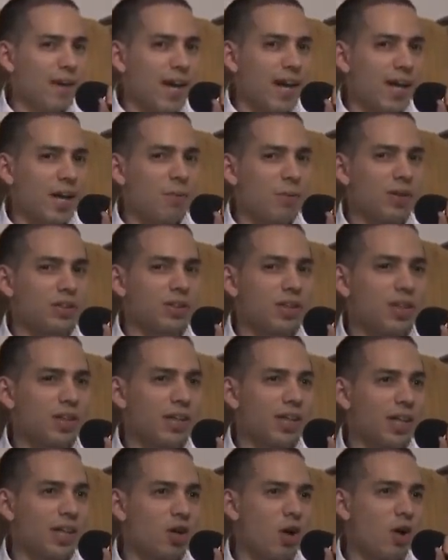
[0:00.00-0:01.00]
And I went there. The
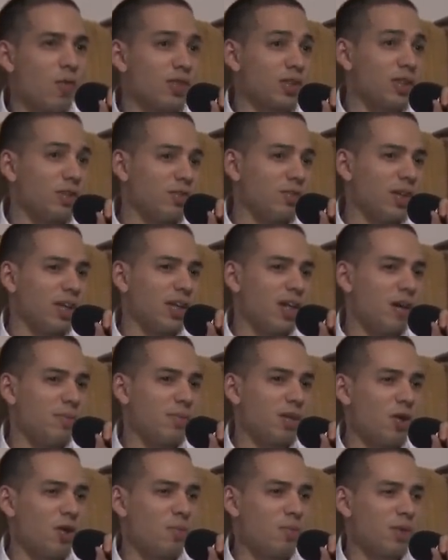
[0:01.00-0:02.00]
kickoff was in Vienna.
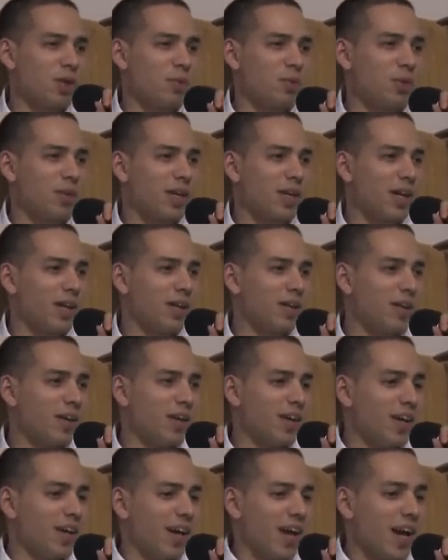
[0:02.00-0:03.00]
I'm there opening weekend,
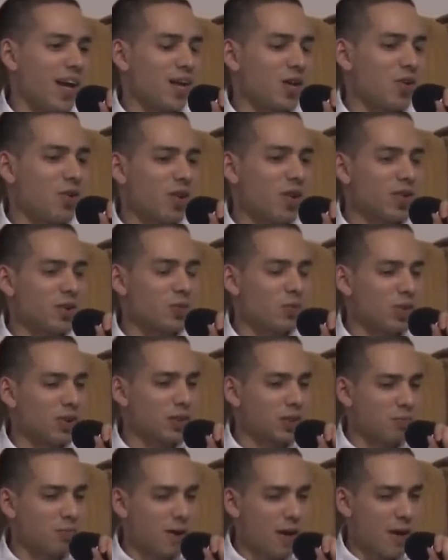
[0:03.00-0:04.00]
and I go to this
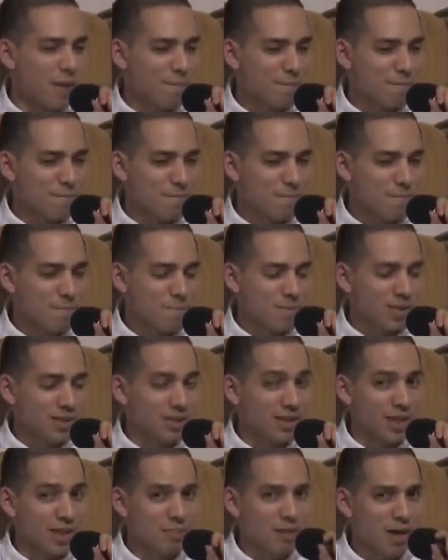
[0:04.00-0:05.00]
one spot.
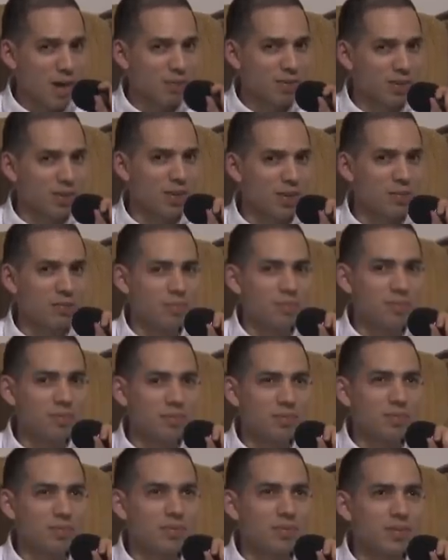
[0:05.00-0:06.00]
It's the hip hop club
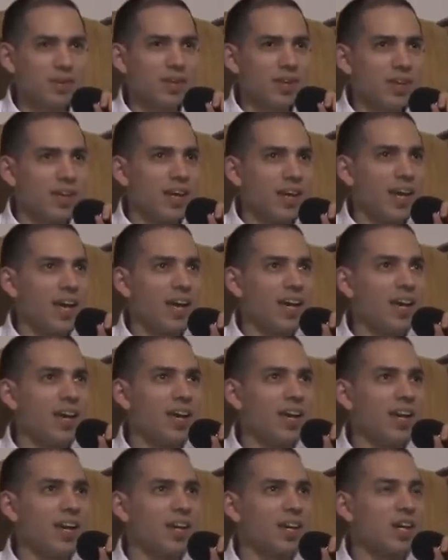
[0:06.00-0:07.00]

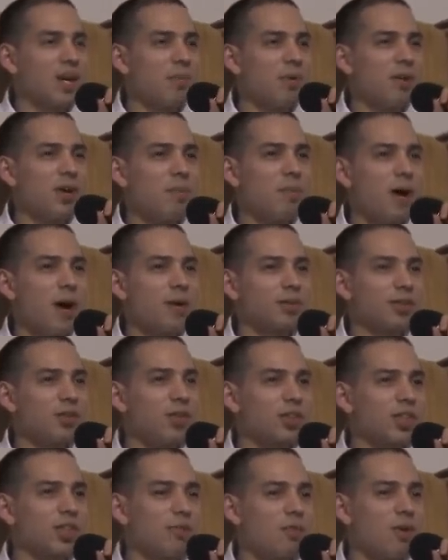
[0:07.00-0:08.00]
and a couple of hip hop
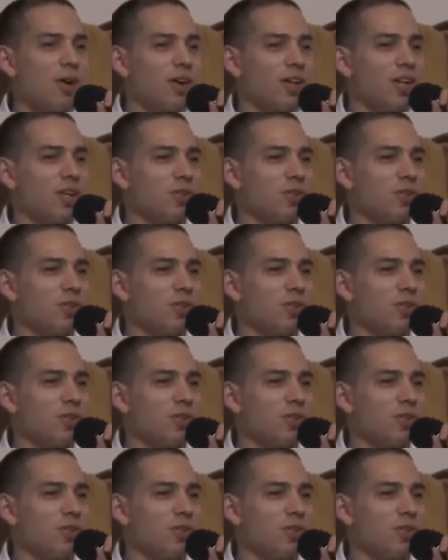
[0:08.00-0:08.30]
songs come on.